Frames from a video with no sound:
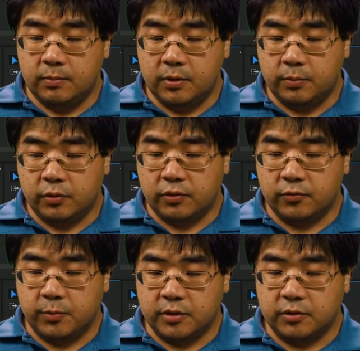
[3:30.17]
But both of
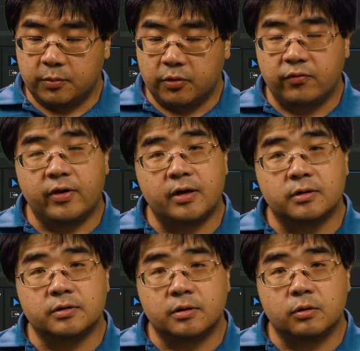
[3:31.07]
the picture
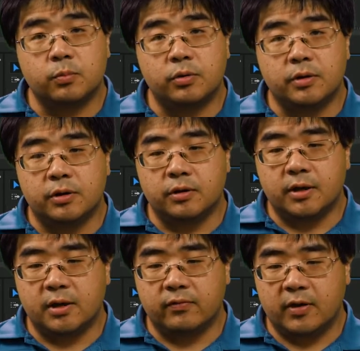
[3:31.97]
profiles look pretty good
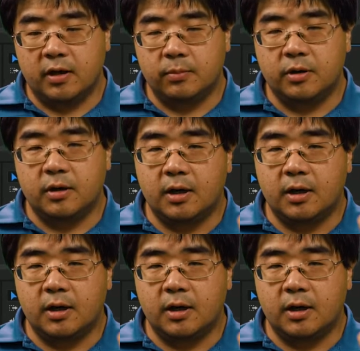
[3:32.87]
out of camera.